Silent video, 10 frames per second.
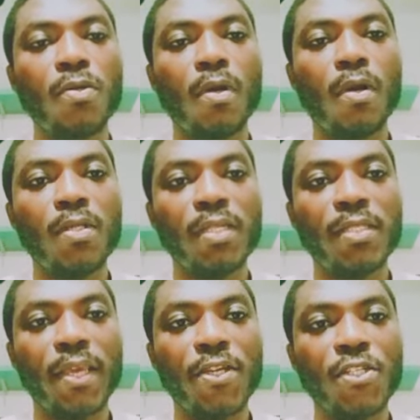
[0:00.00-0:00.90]

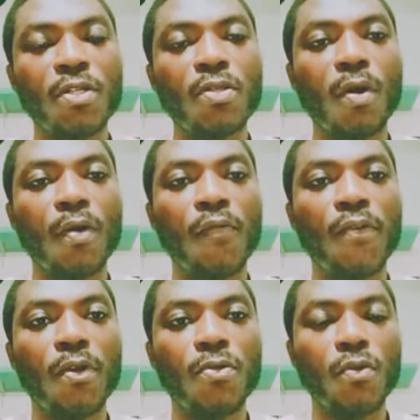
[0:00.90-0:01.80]
Authentication of
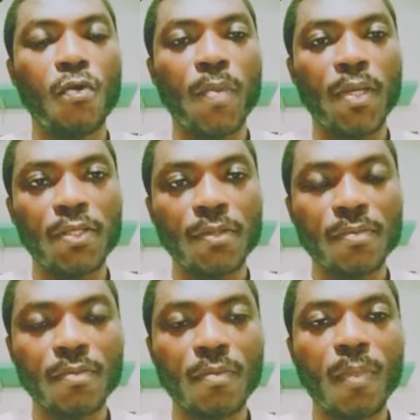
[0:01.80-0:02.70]
your documents.
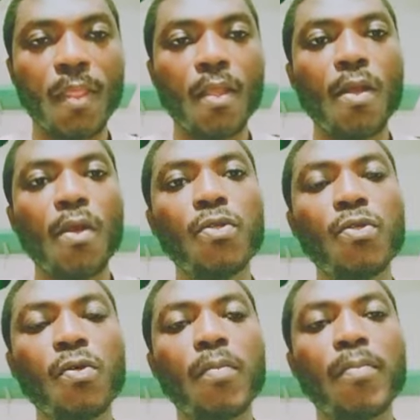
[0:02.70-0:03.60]

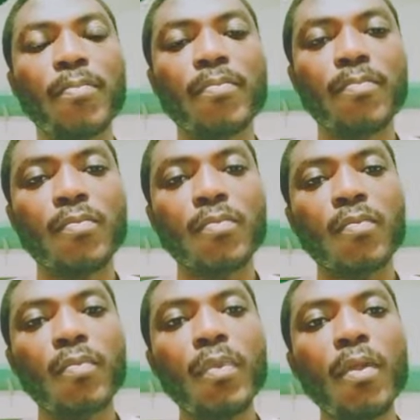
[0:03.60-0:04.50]
So
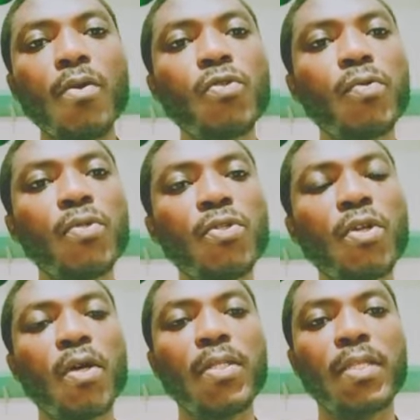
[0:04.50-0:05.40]
you will do
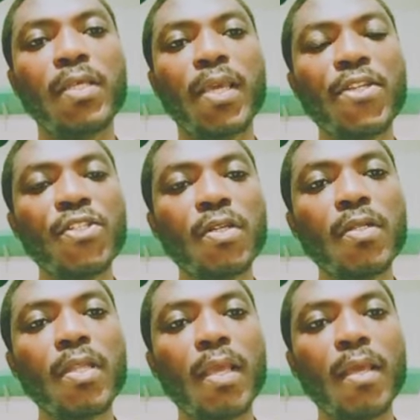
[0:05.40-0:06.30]
your
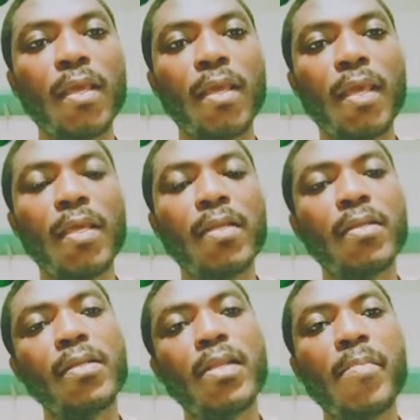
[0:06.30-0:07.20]
authentication
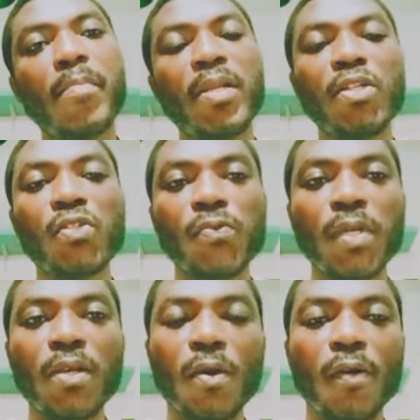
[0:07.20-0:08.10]
in the
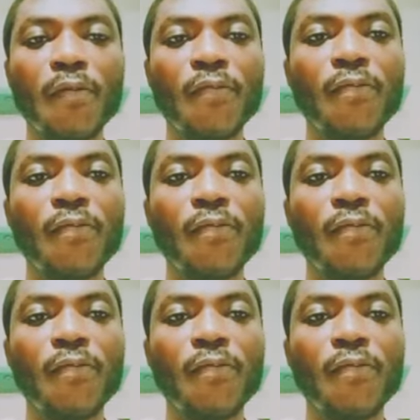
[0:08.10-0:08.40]
Ministry of